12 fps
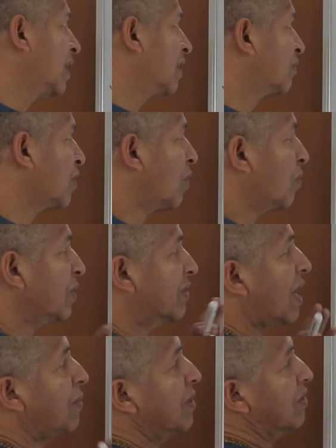So we
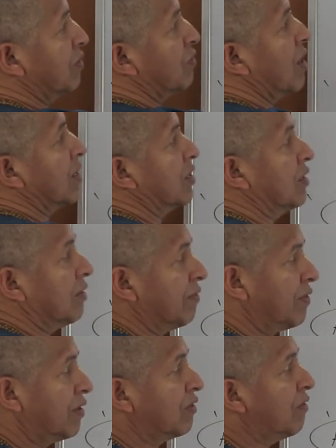start with the structure.
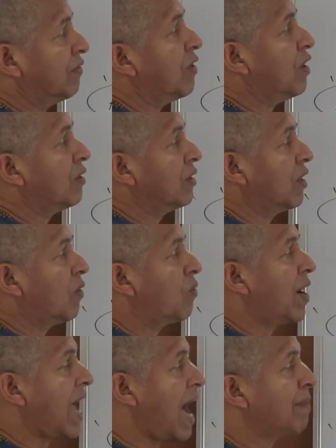First of all,
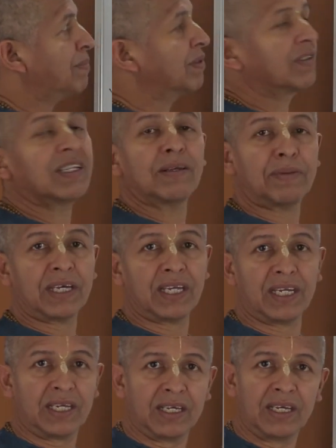what happens in the
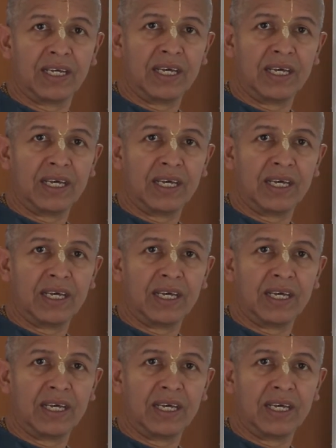beginning?